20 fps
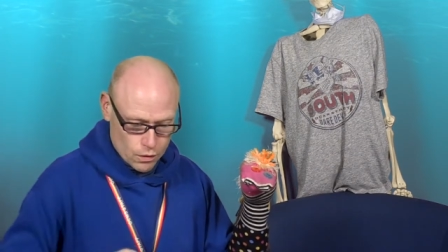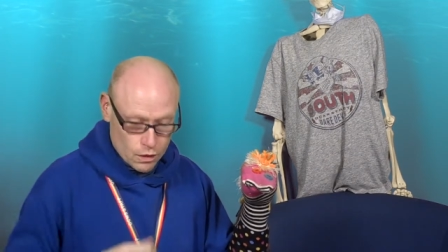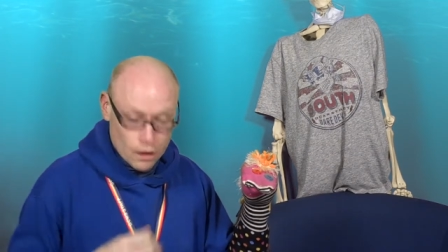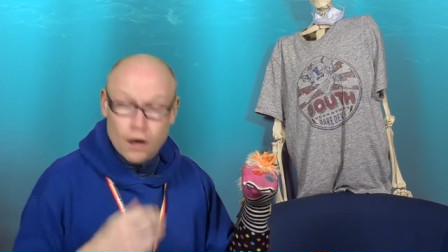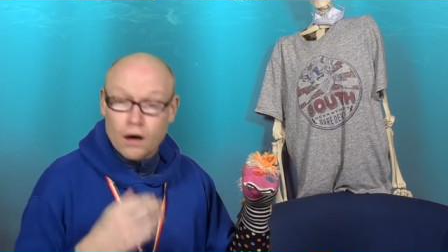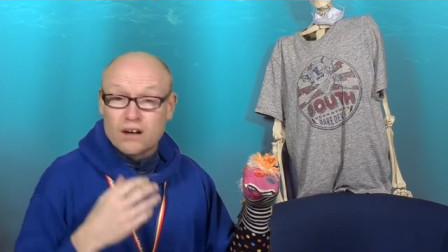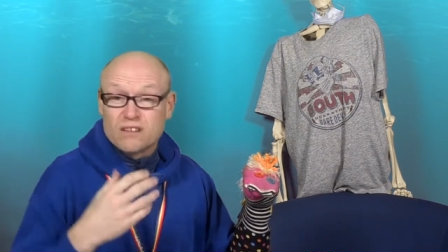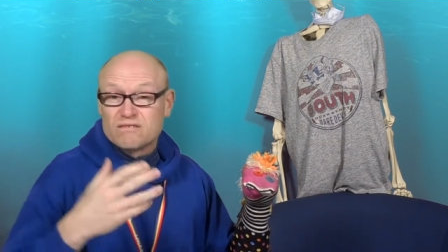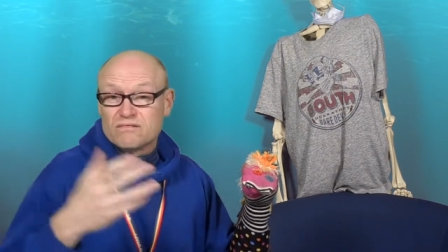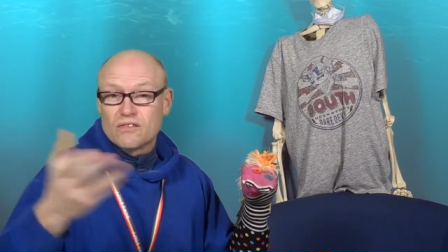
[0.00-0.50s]

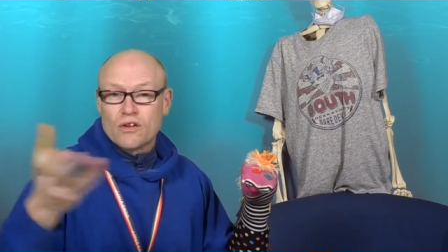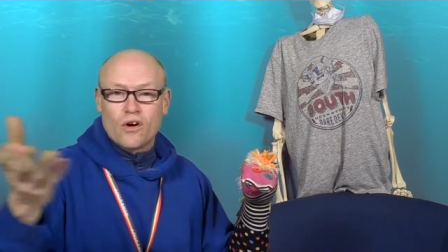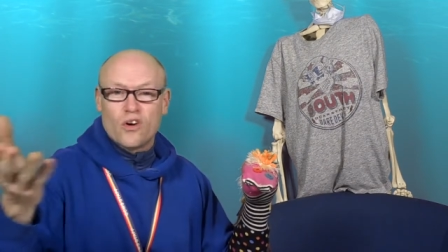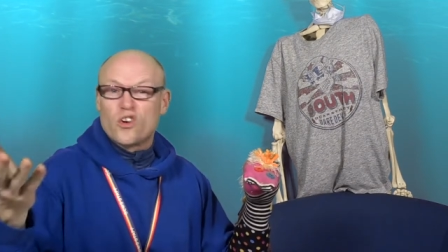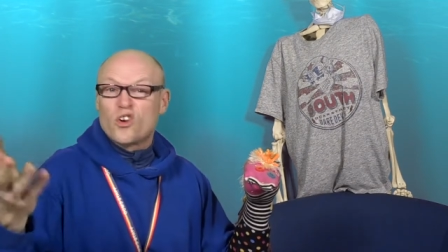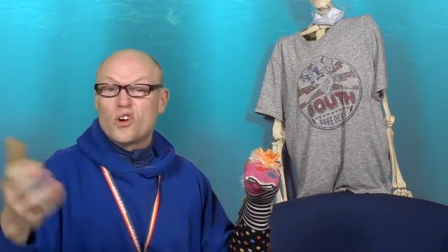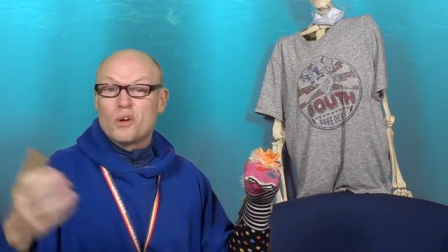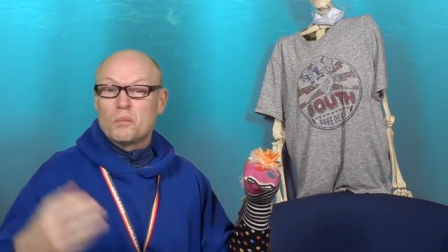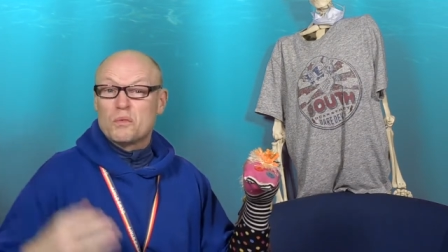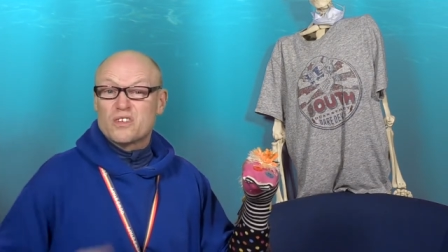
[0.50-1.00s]
Oh, not
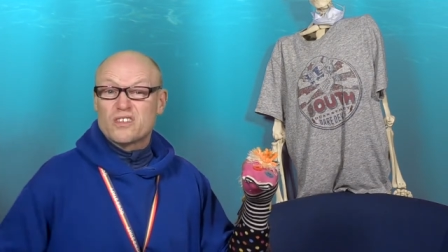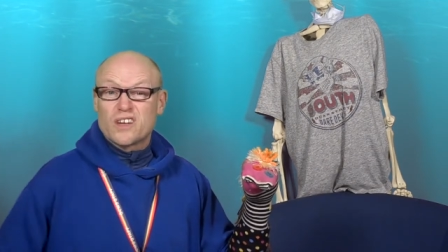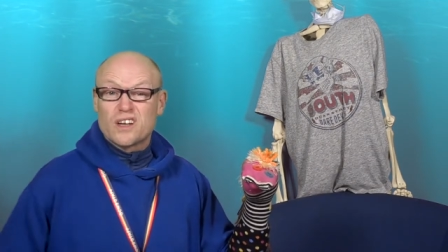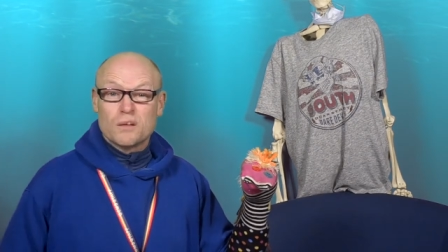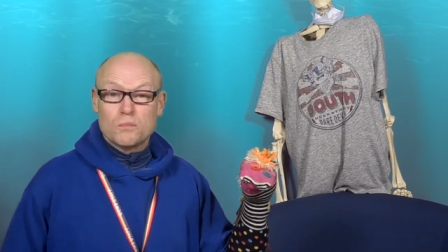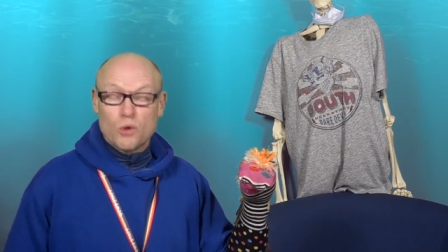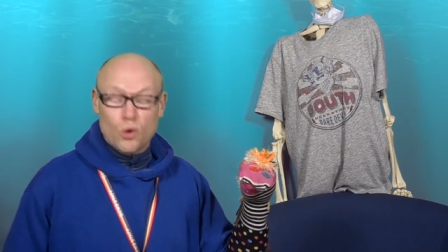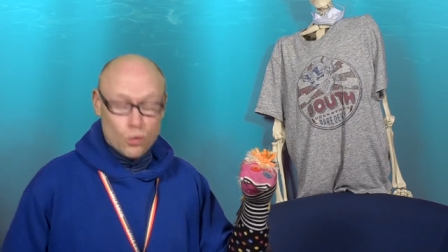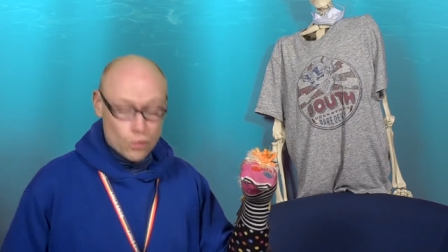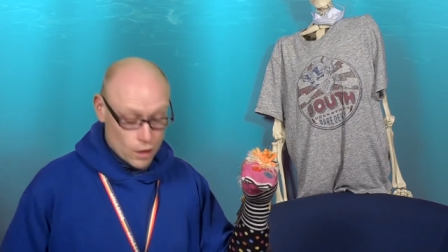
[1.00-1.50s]
anonymous
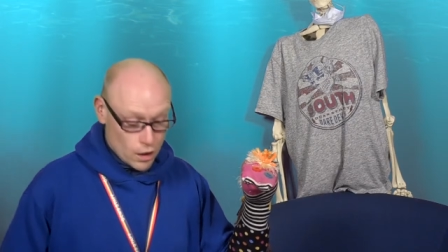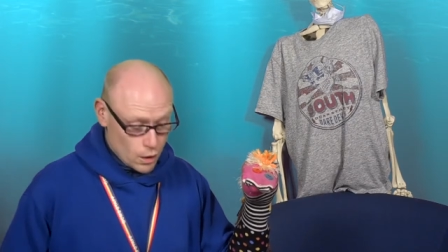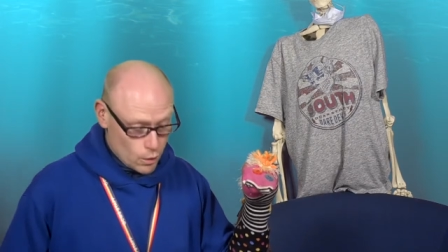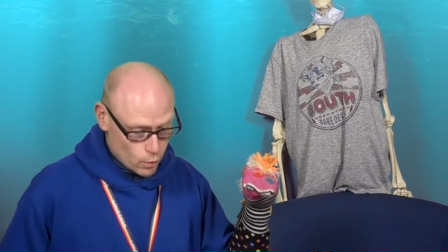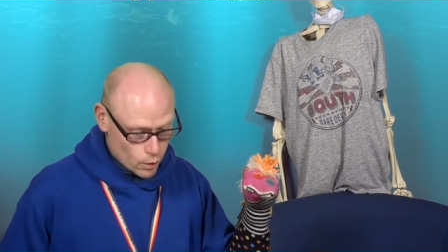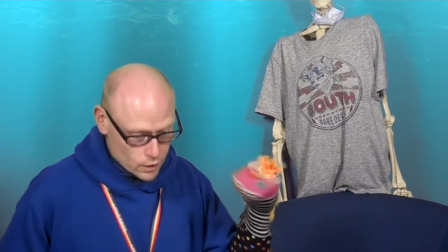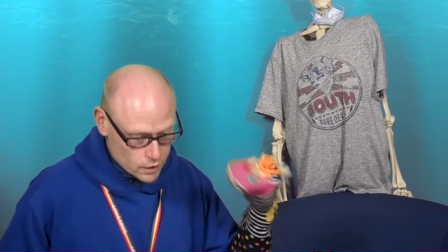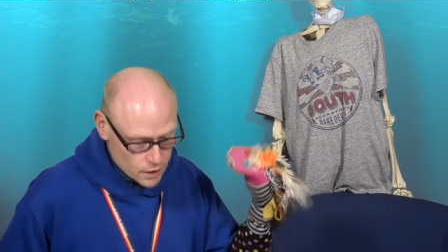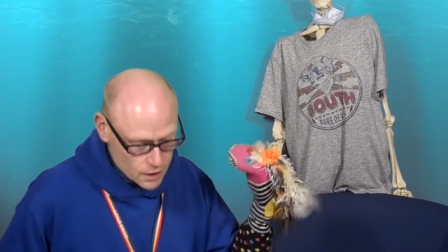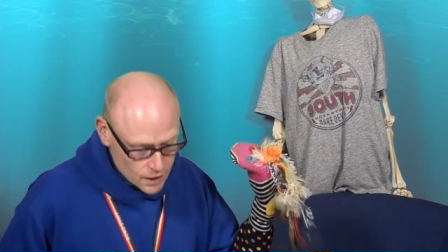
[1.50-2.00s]
anymore. Oh
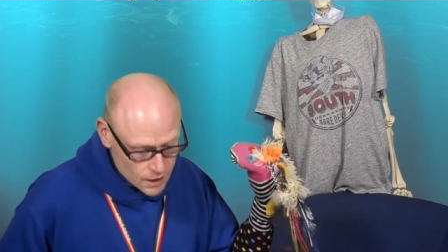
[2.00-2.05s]
well.